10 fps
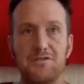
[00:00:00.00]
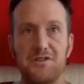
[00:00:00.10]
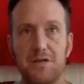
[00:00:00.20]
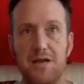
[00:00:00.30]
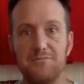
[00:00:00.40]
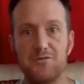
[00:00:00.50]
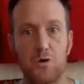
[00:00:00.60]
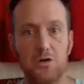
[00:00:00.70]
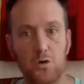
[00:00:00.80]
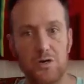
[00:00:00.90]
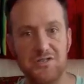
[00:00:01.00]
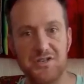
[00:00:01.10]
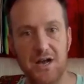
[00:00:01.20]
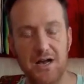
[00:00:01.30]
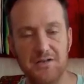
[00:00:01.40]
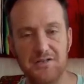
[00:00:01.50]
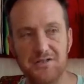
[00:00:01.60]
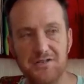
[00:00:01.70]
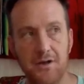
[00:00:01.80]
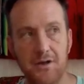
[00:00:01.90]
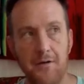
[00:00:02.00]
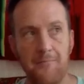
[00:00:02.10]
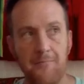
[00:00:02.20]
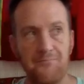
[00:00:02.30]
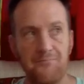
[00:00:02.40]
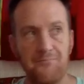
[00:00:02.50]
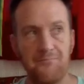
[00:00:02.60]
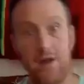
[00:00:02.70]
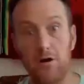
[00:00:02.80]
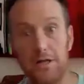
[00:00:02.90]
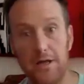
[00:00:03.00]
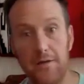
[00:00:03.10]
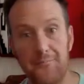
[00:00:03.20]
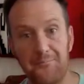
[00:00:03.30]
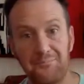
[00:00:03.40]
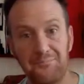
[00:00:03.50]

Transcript: Sometimes we're criticized fairly.